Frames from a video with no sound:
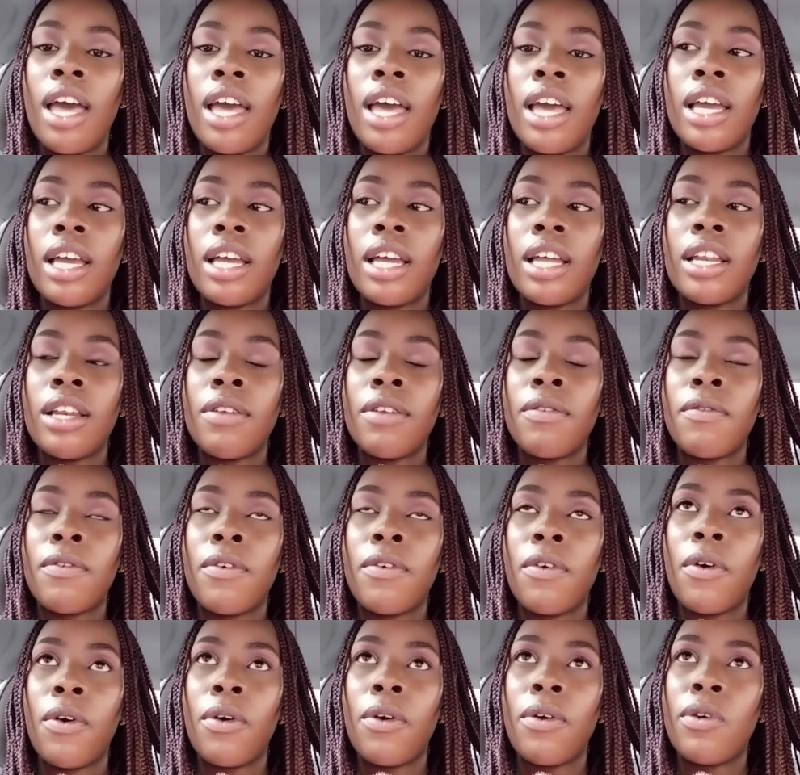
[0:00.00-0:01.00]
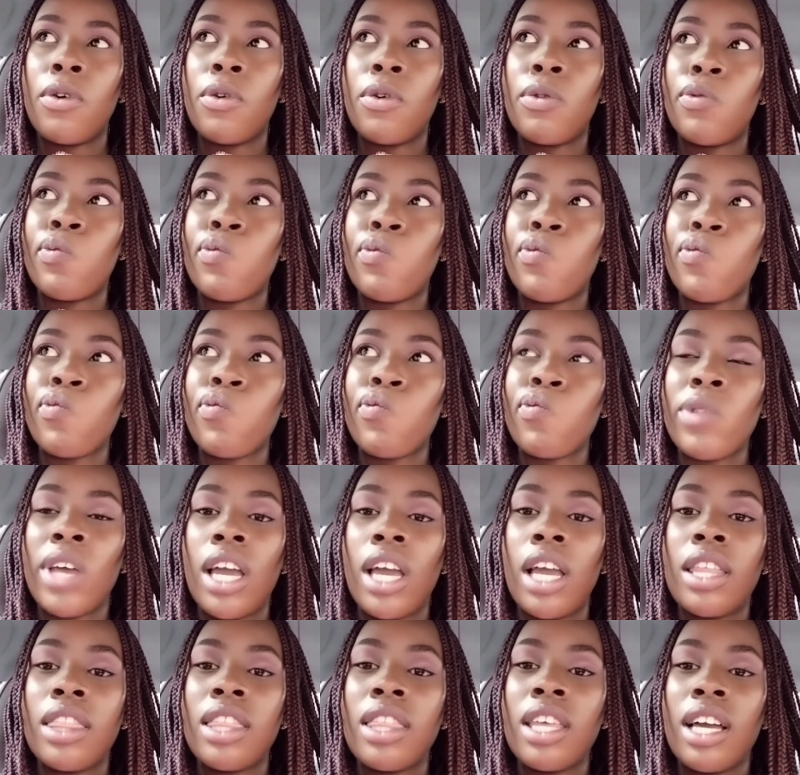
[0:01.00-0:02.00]
And
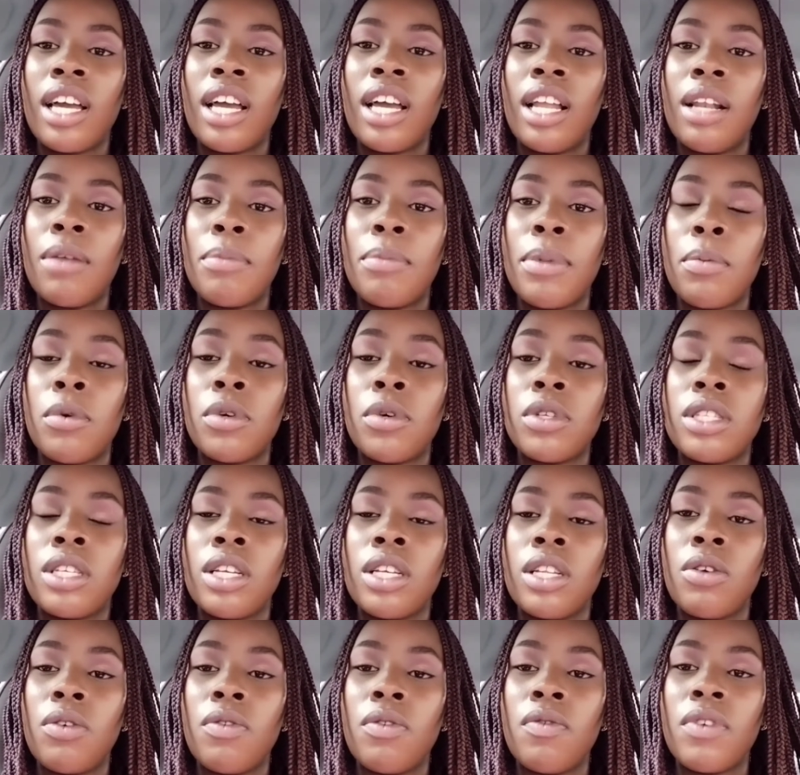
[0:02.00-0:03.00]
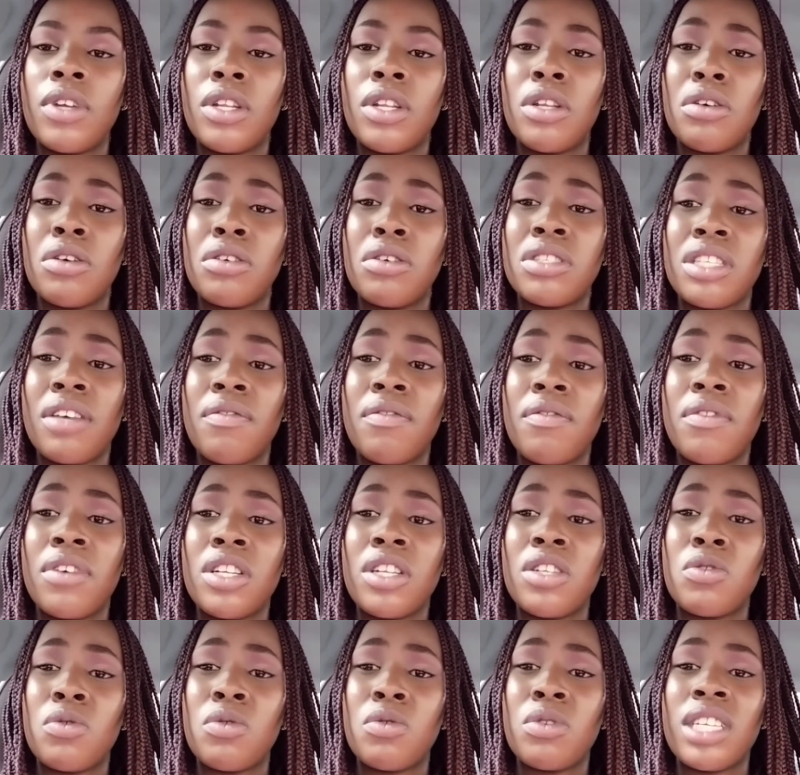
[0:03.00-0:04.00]
I think I'll be posting new videos every
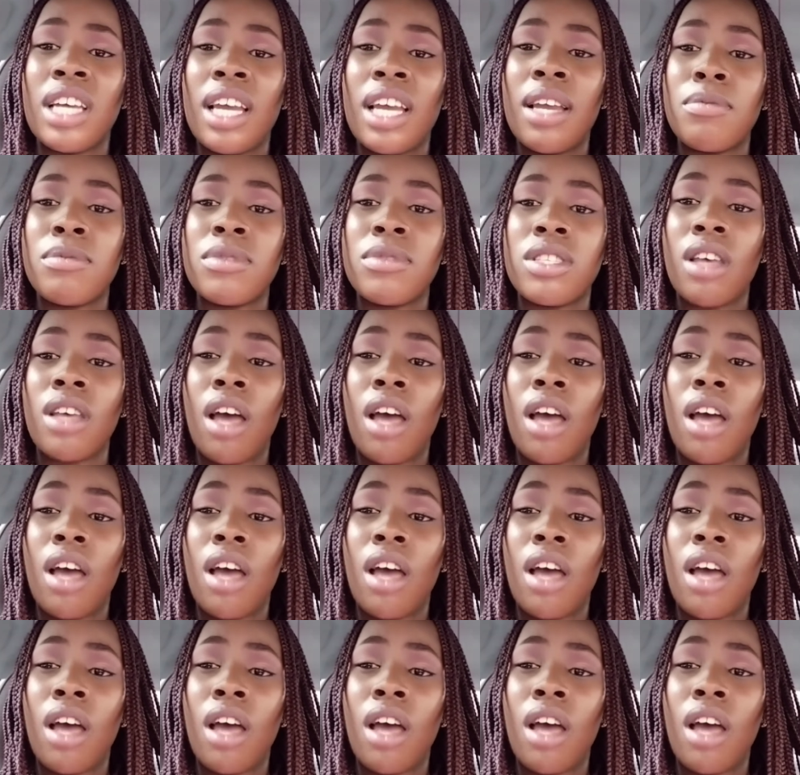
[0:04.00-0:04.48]
2 times